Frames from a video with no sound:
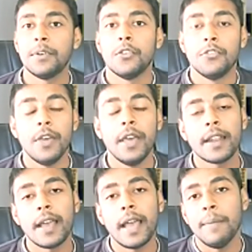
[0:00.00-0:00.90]
where
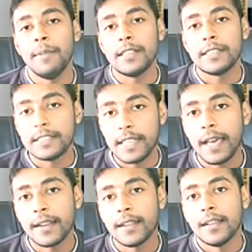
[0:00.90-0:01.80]
I will
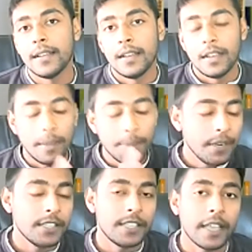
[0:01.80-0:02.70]
share every
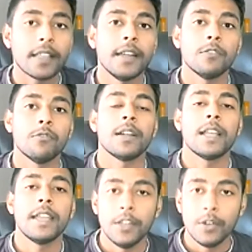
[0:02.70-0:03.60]
secret what I
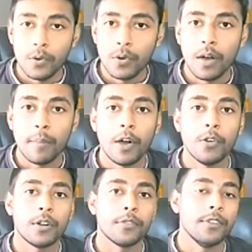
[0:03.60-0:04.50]
know about
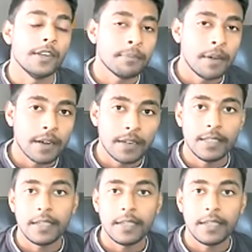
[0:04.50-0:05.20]
affiliate marketing